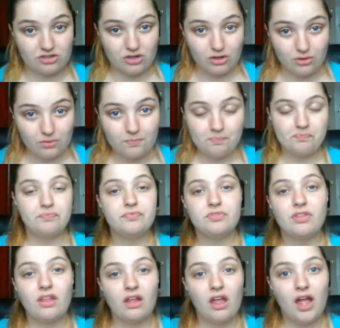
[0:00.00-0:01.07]
school
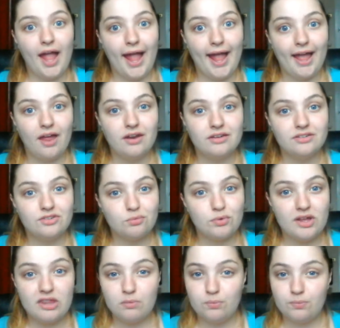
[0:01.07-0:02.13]
and
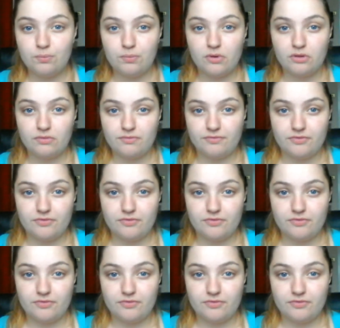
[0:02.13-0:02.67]
where the what